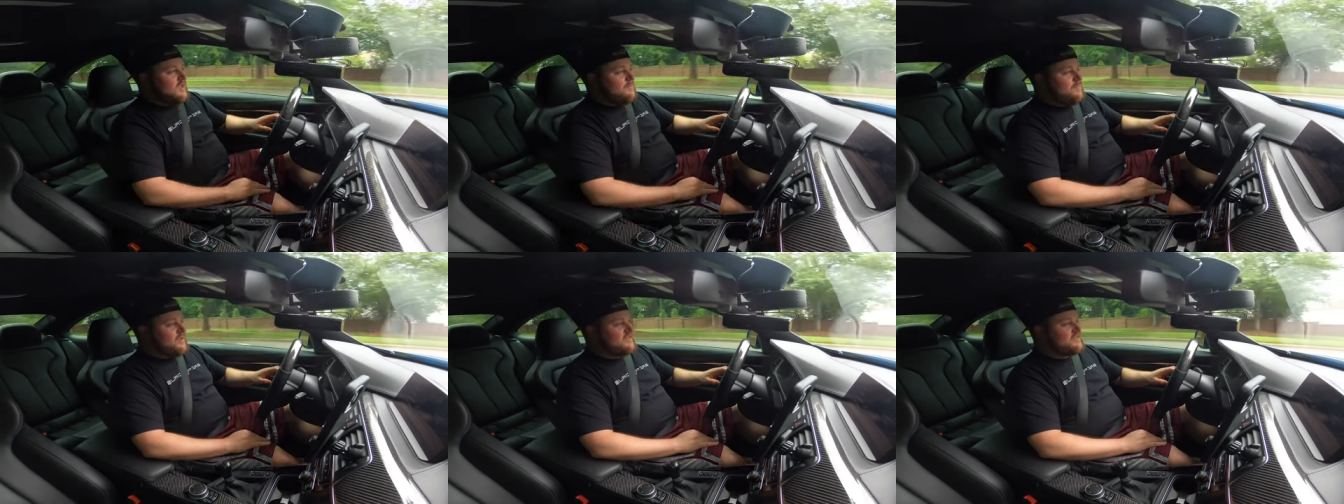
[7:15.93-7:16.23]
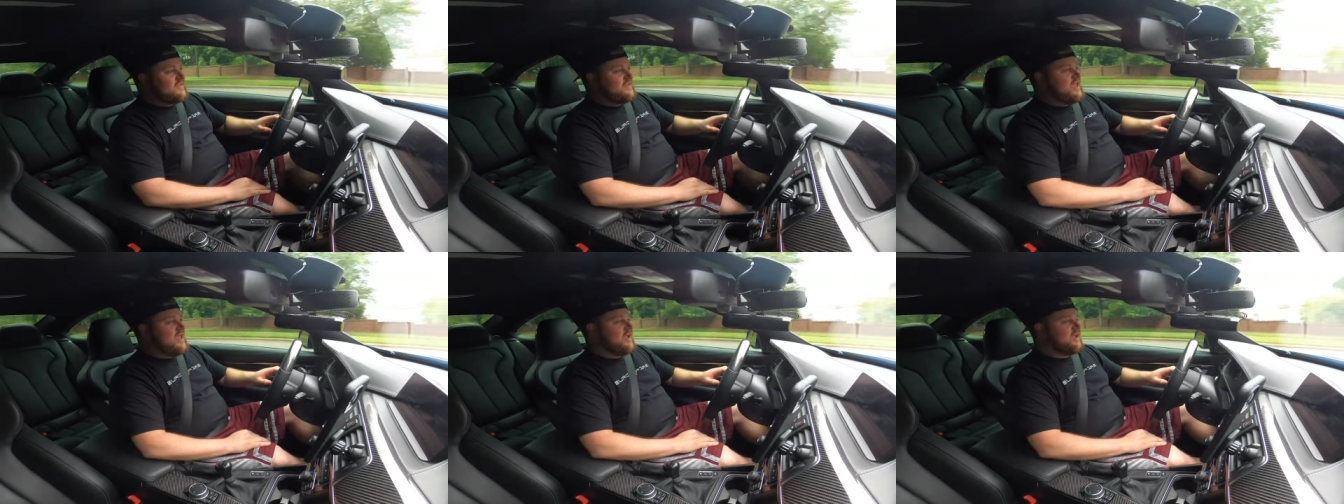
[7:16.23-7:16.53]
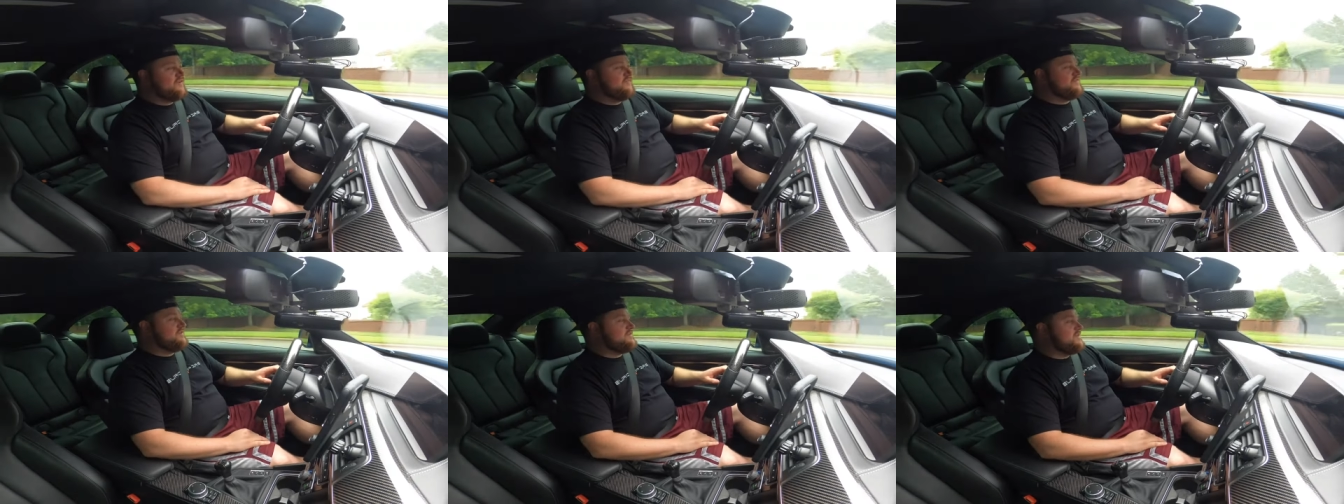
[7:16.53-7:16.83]
picked a
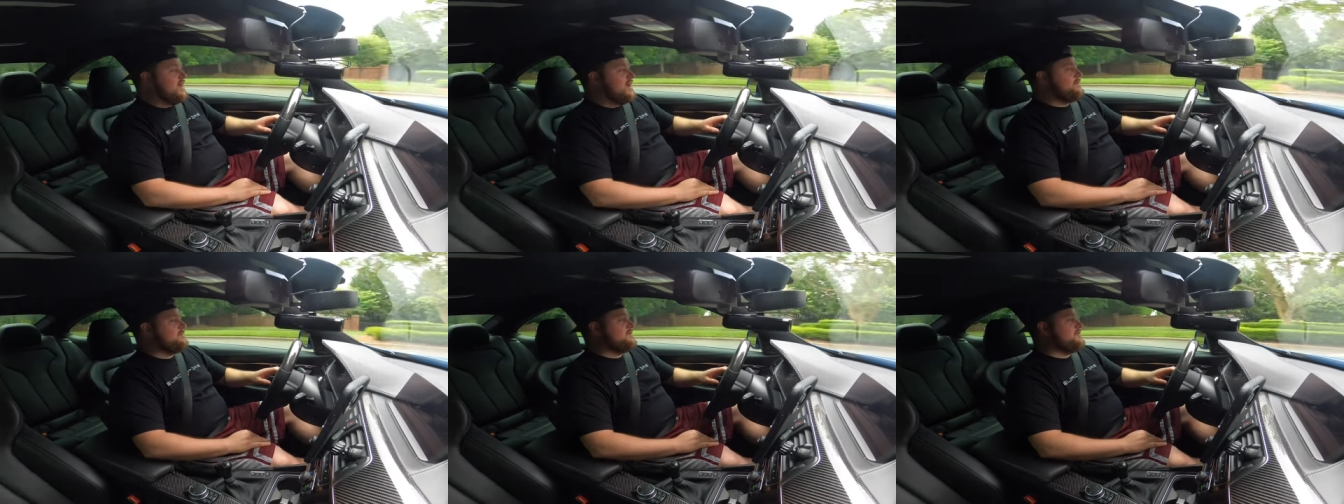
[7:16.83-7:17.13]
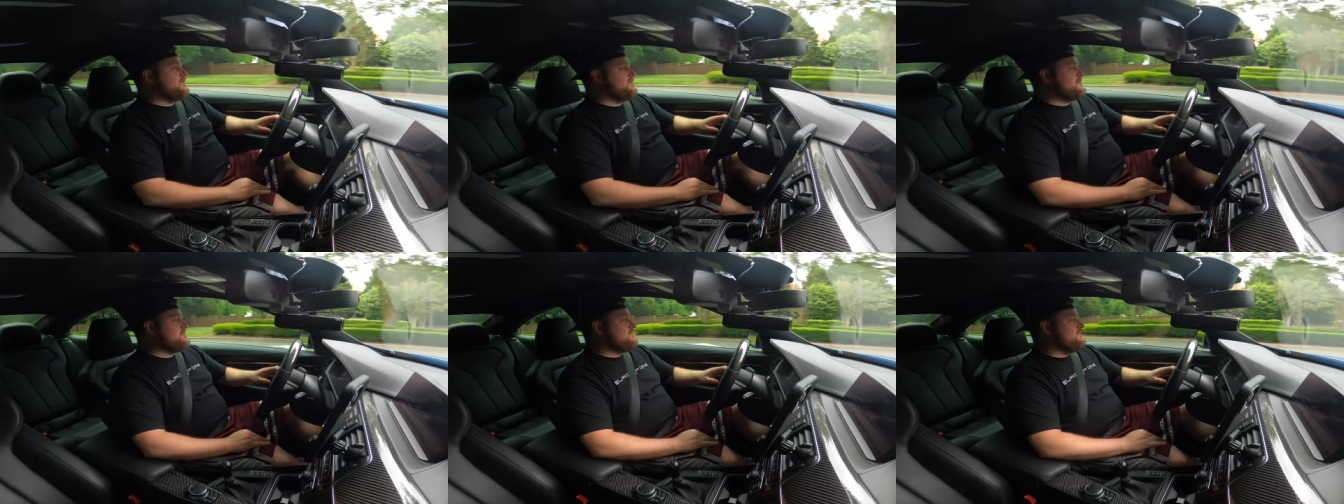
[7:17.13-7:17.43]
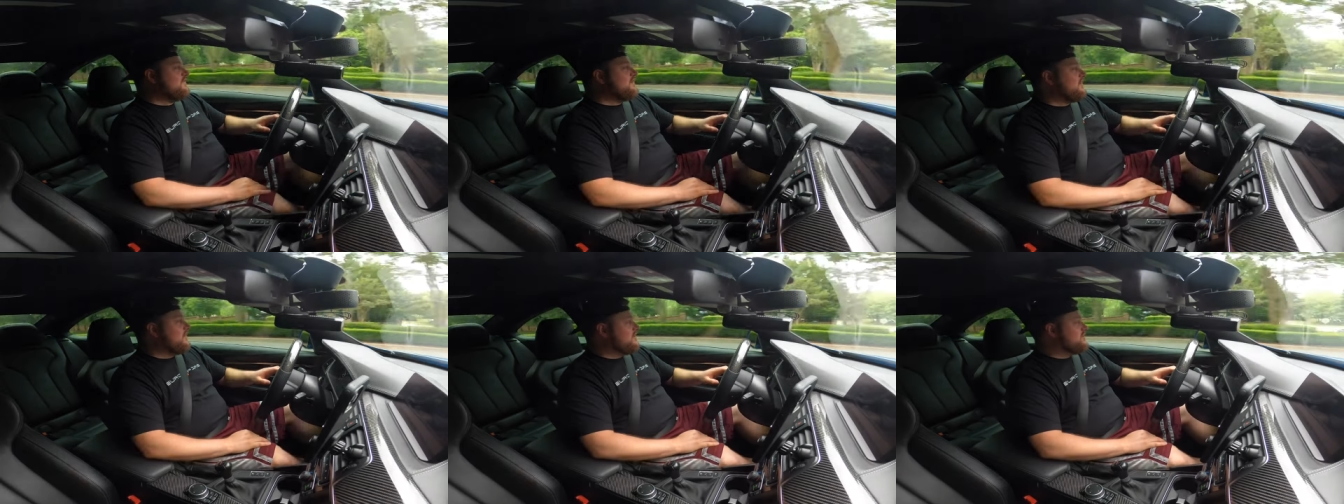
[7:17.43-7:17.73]
heck of a time to do this
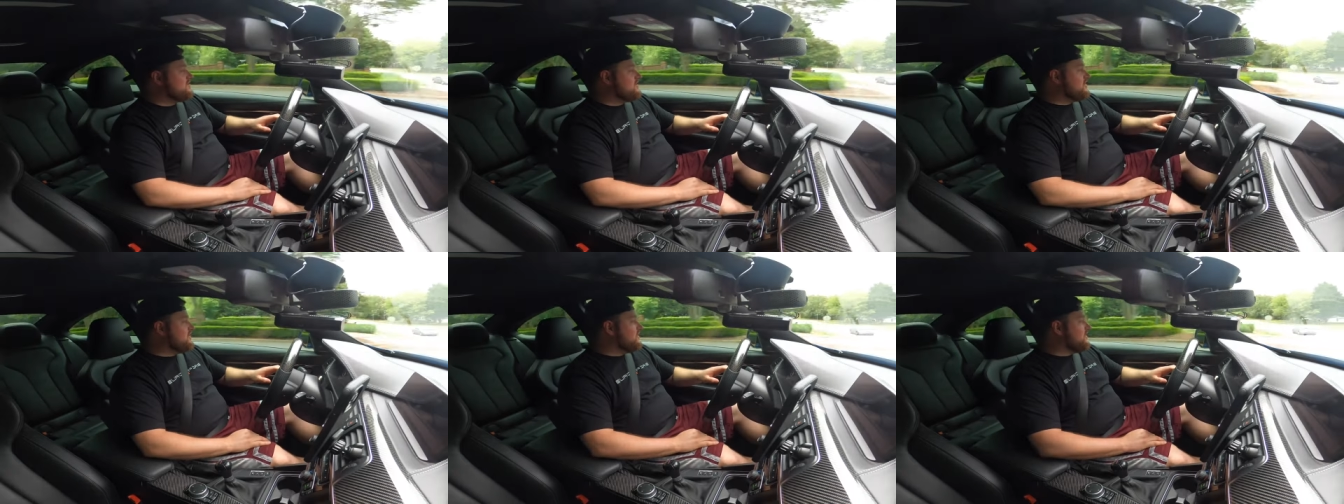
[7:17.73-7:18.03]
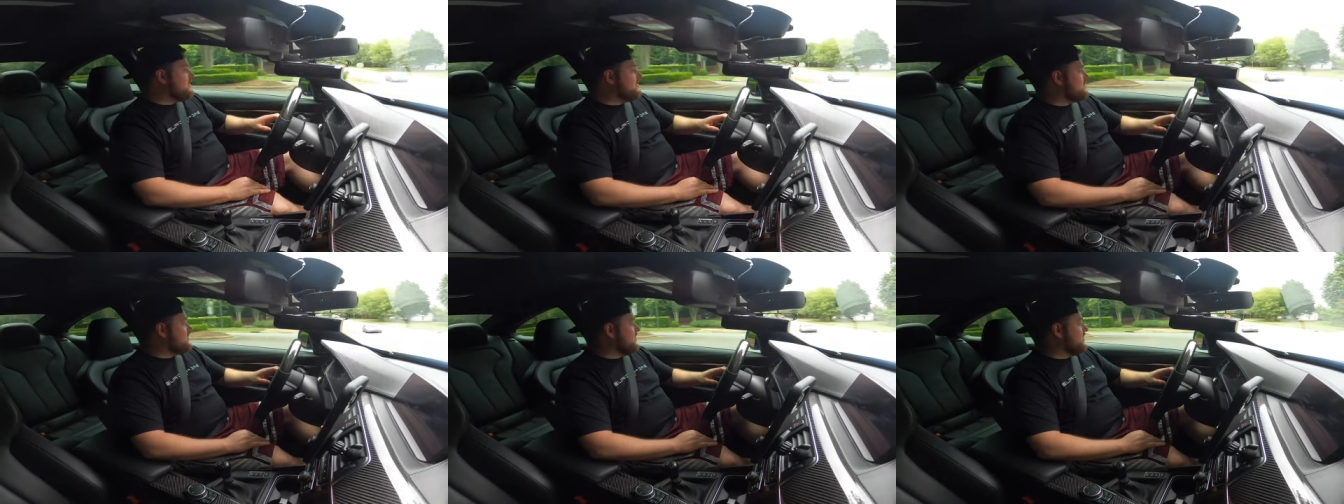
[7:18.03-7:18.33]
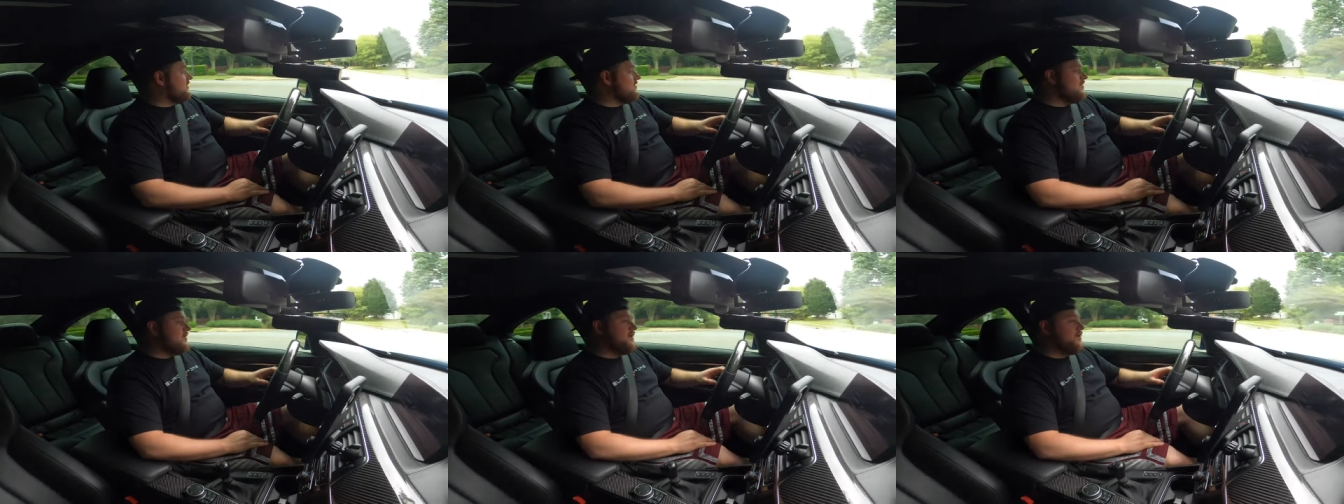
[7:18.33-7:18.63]
video. I should have done this a
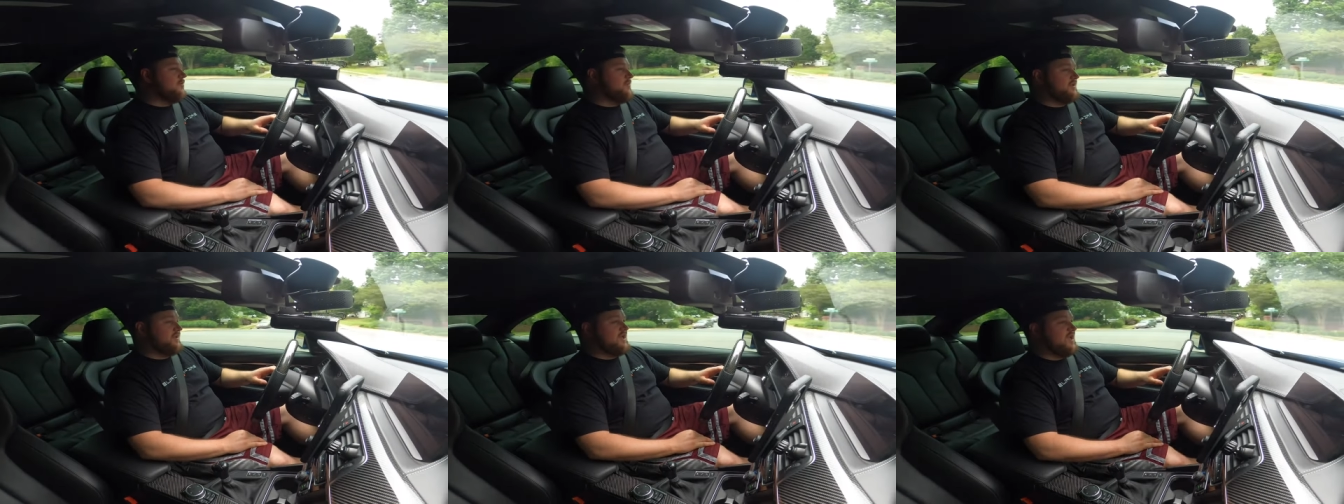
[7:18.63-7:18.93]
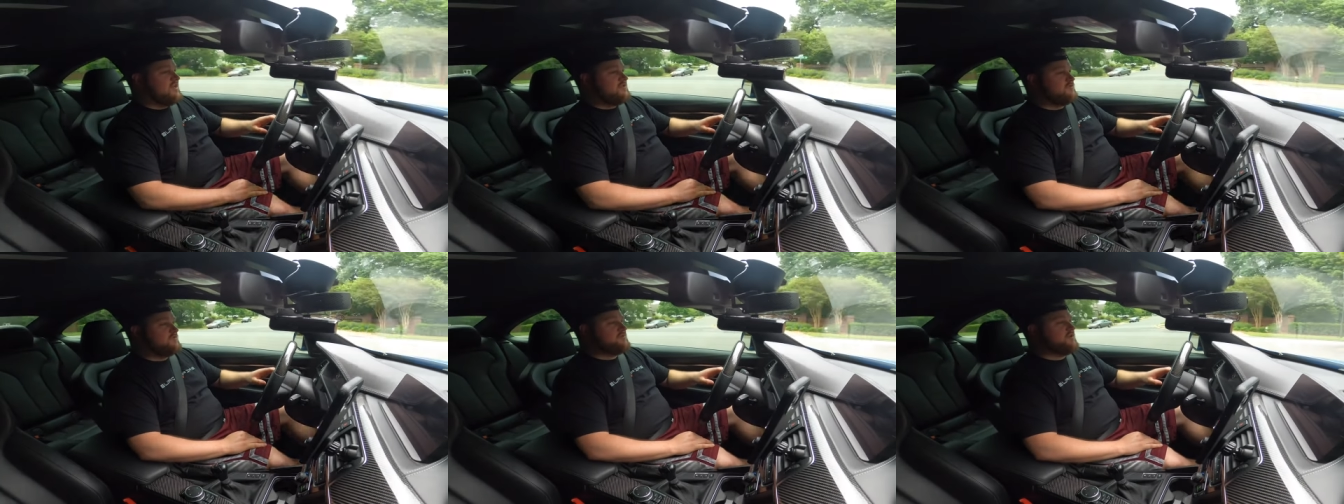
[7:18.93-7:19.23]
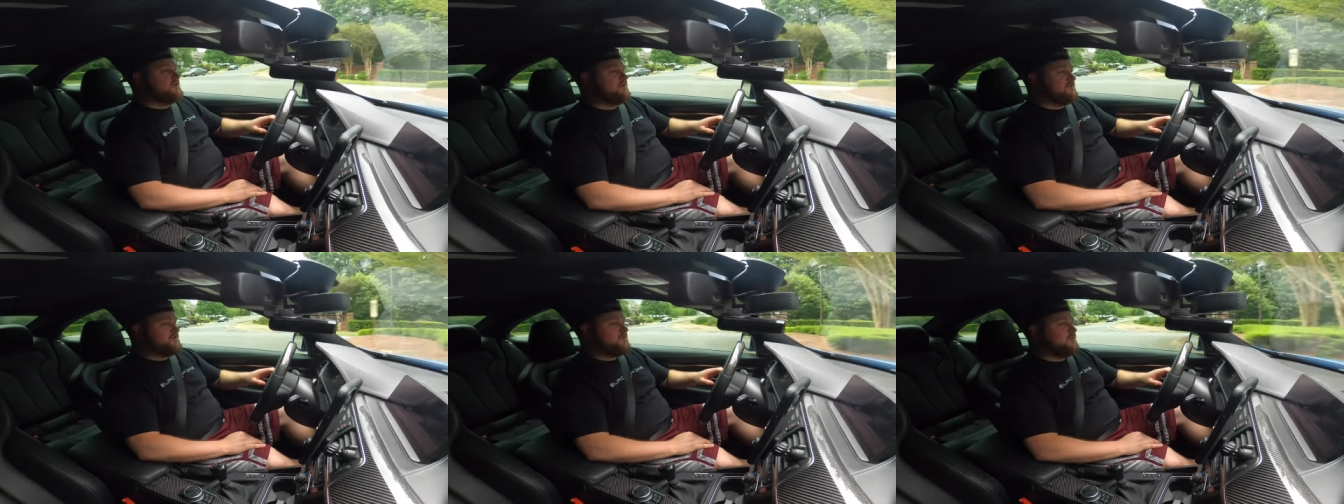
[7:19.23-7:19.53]
year ago when gas was
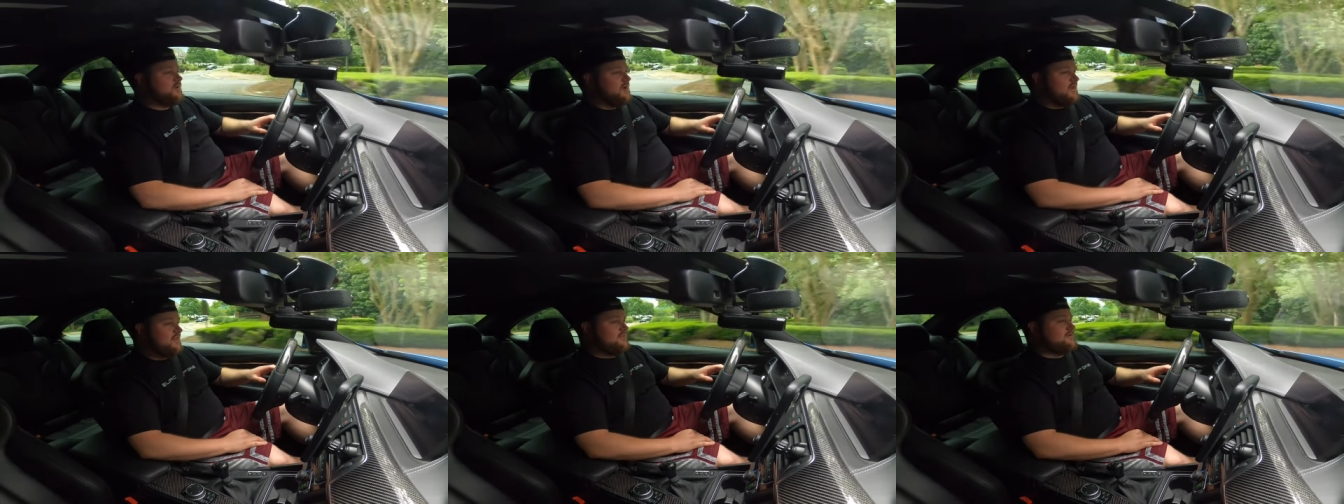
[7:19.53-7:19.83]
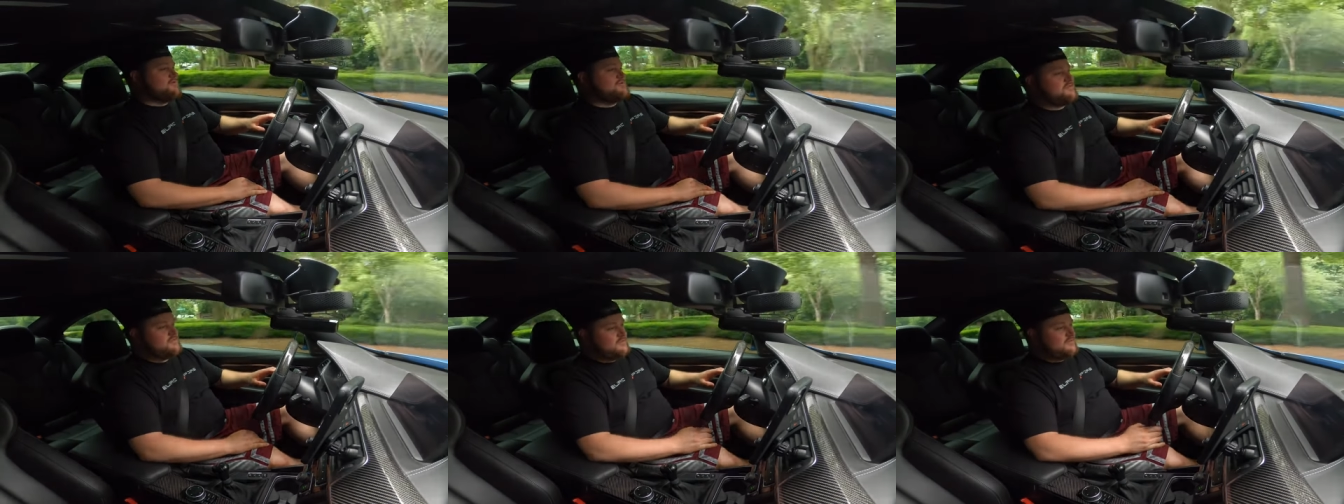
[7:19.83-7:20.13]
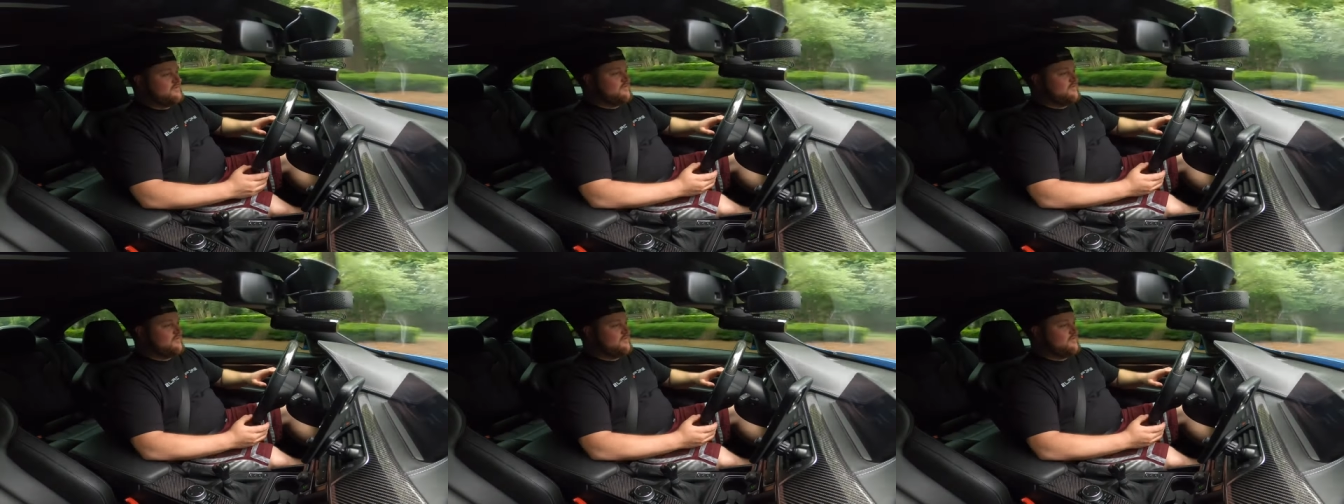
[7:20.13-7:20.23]
under two dollars.